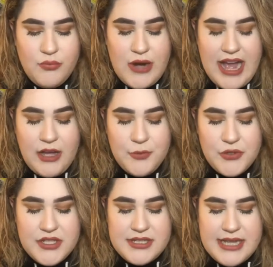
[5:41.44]
Brow
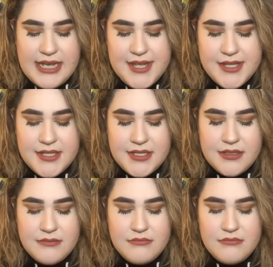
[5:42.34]

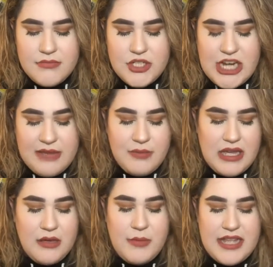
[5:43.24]
Precise
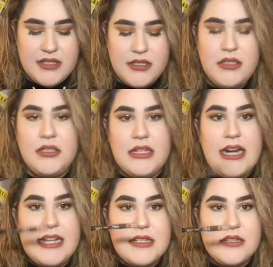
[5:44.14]
Shaping Pencil, and it
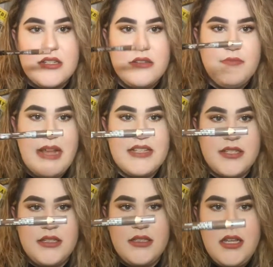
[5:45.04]
has a
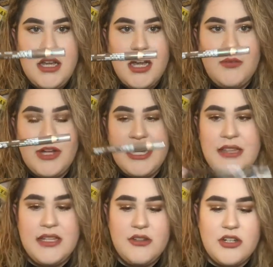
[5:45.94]
pencil on one
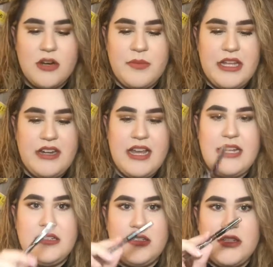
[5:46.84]
end that you sharpen
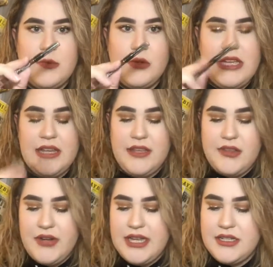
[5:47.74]
and a little spoolie on the
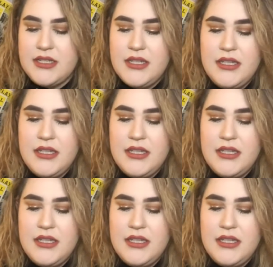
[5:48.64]
other end.